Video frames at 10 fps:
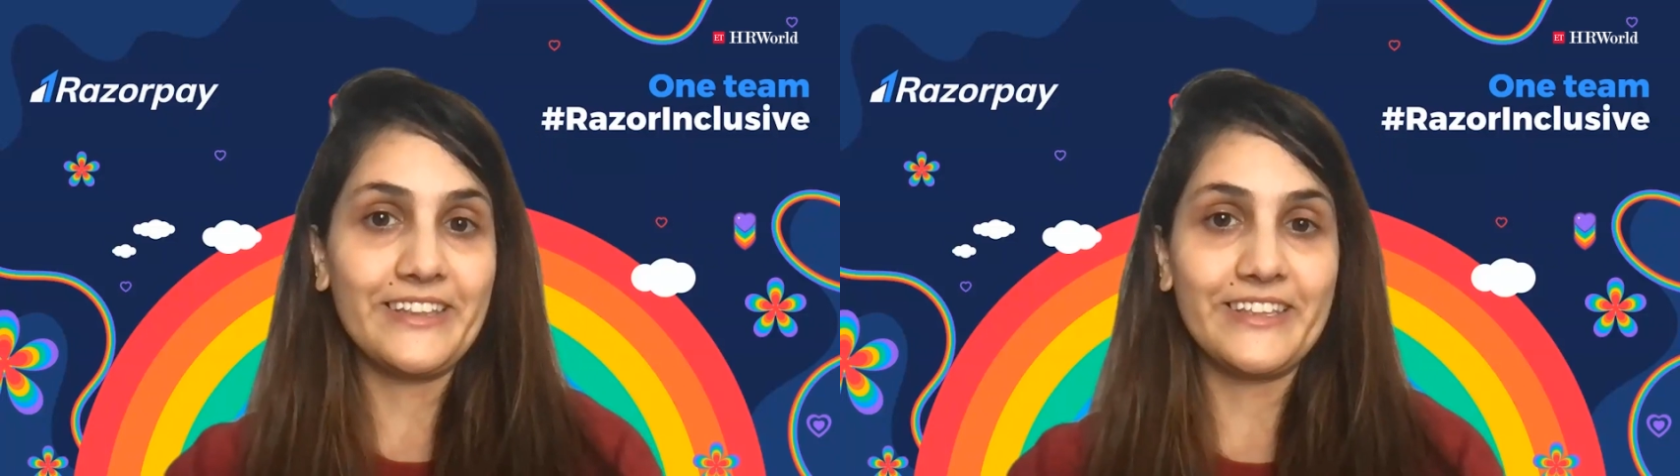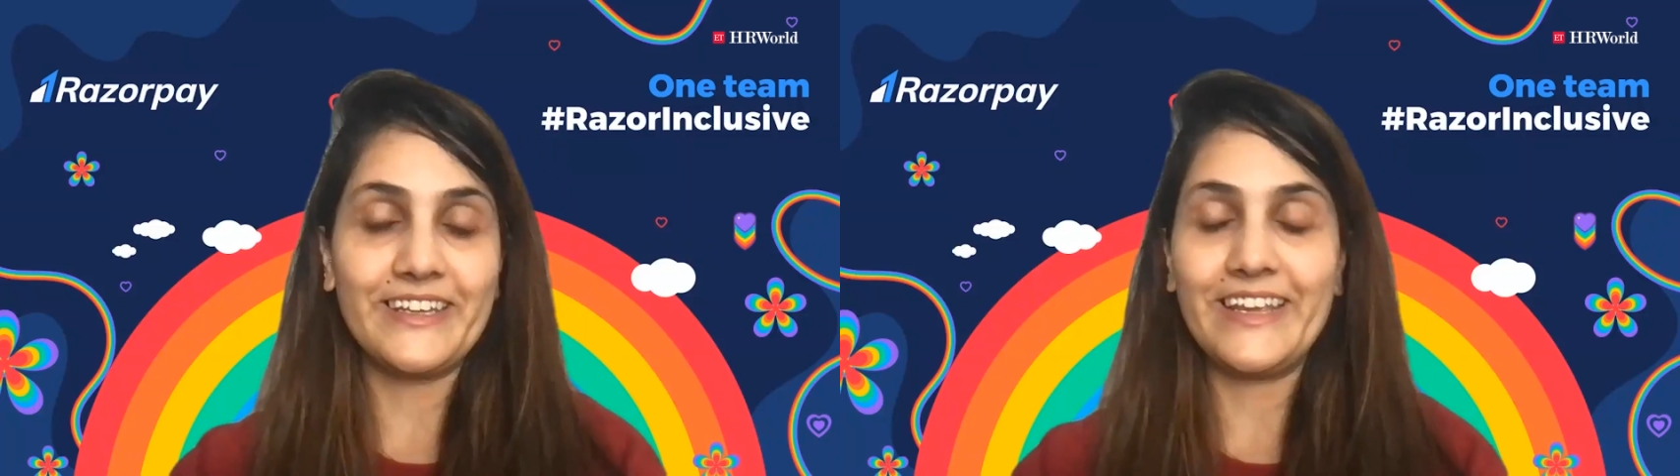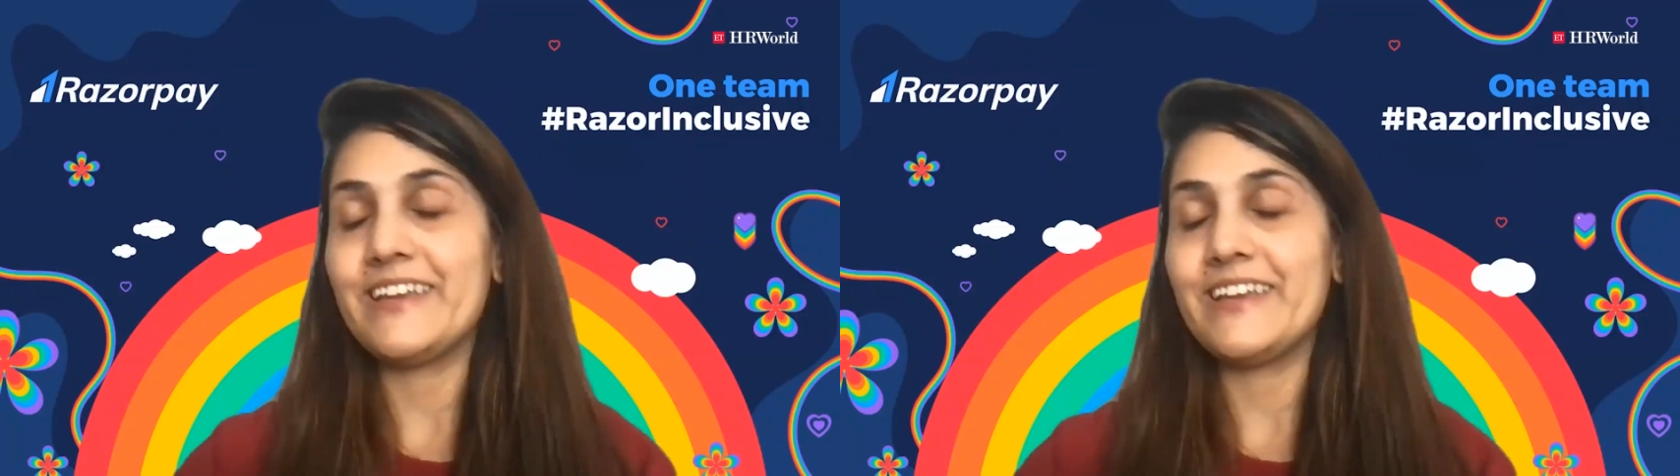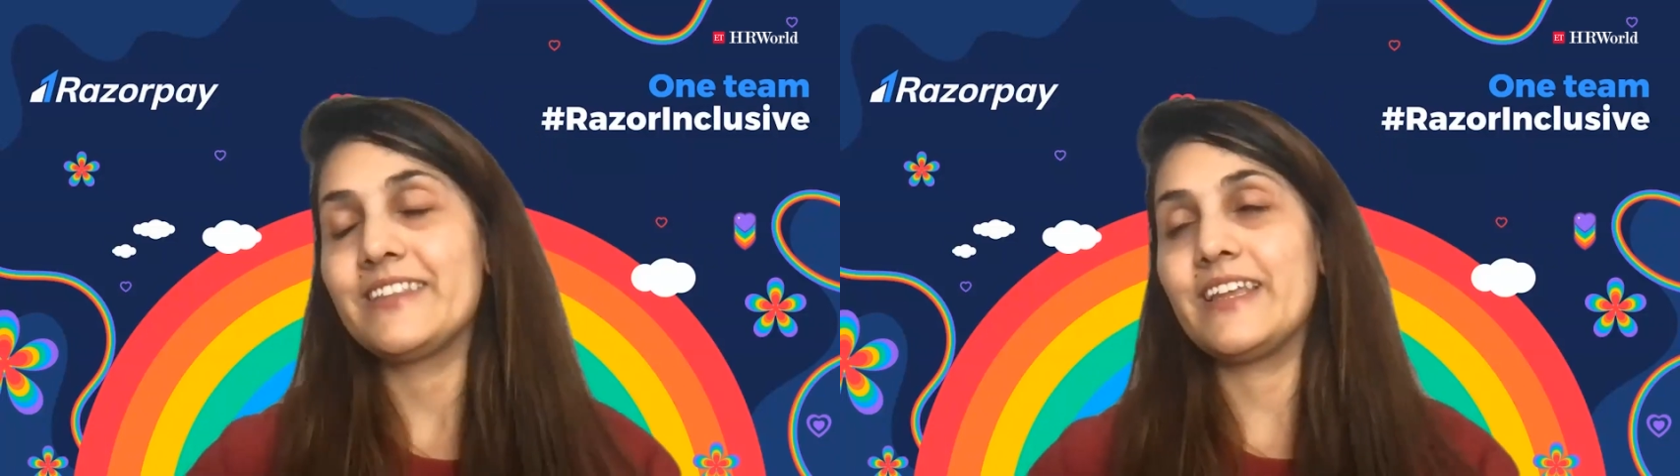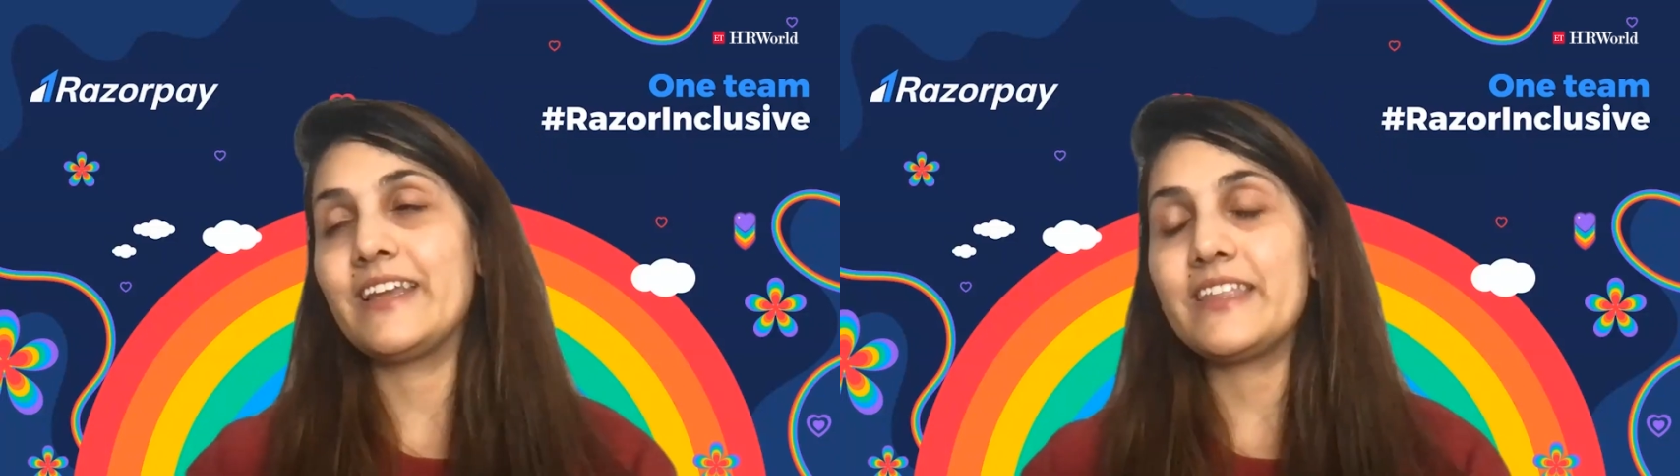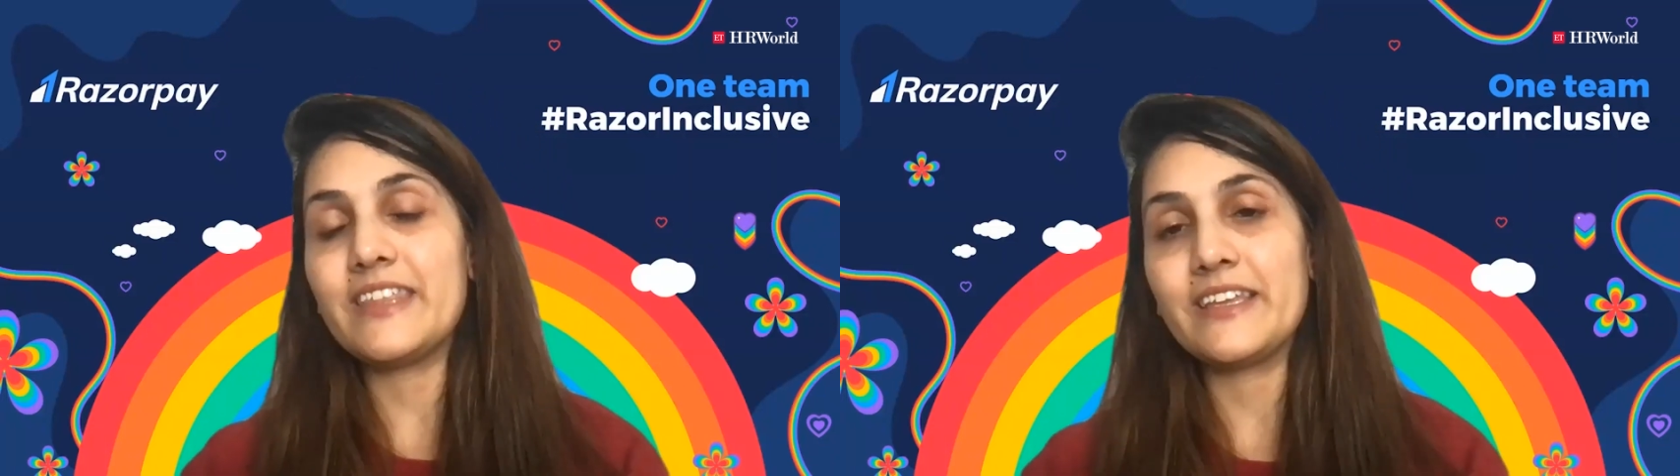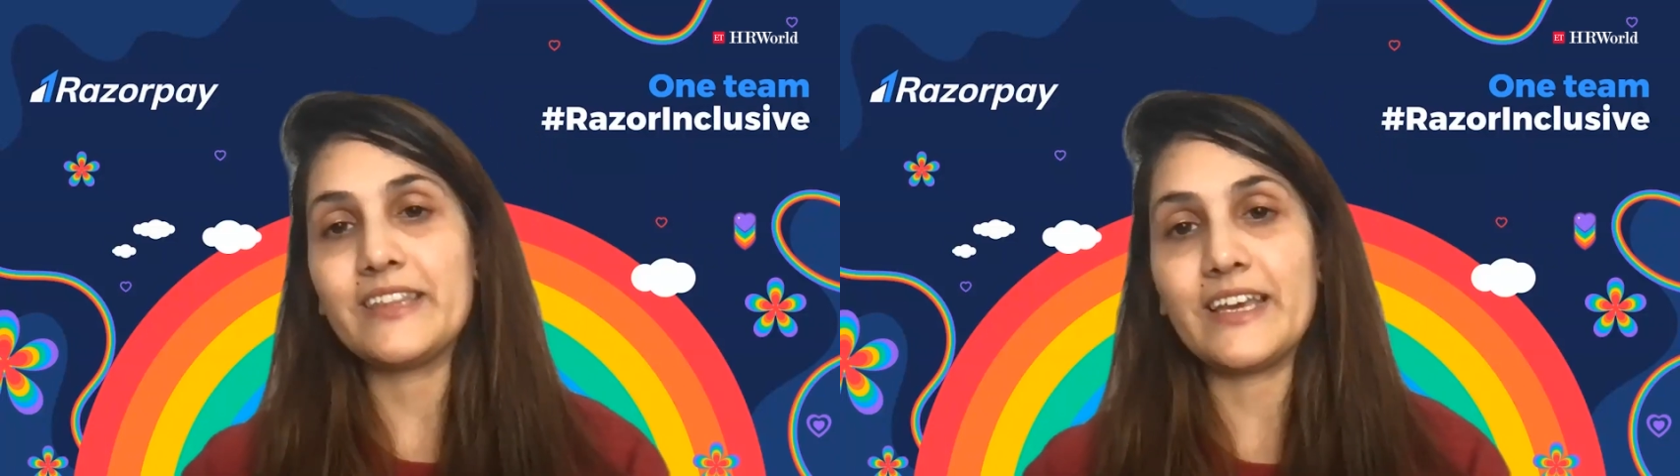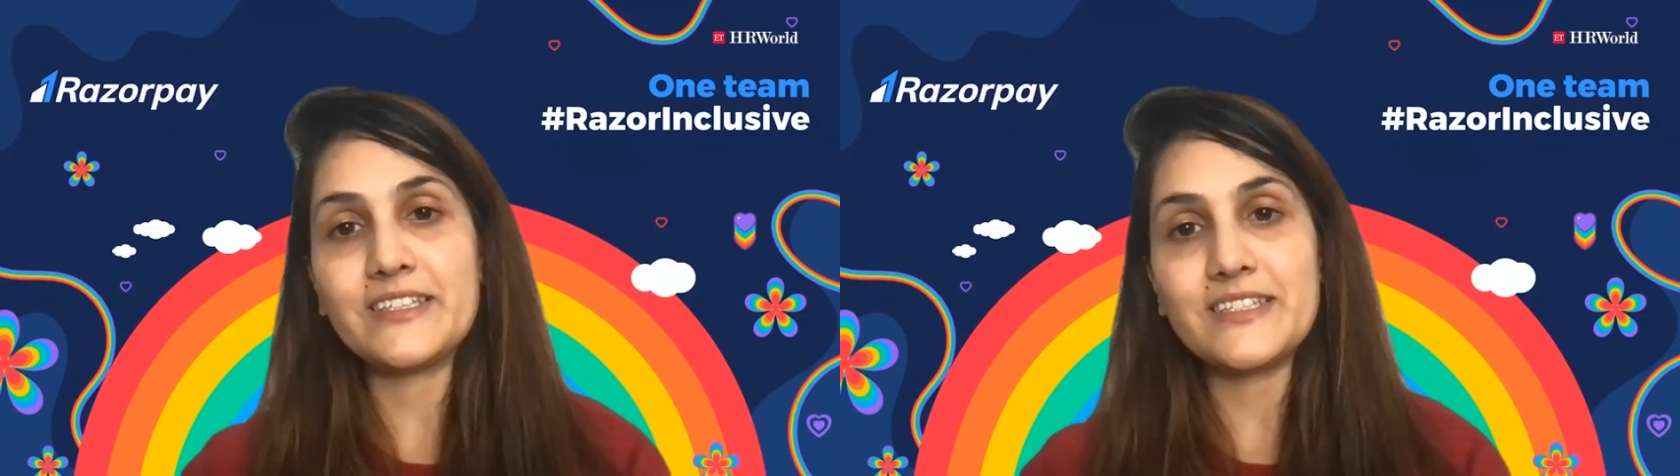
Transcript: in the day, then I think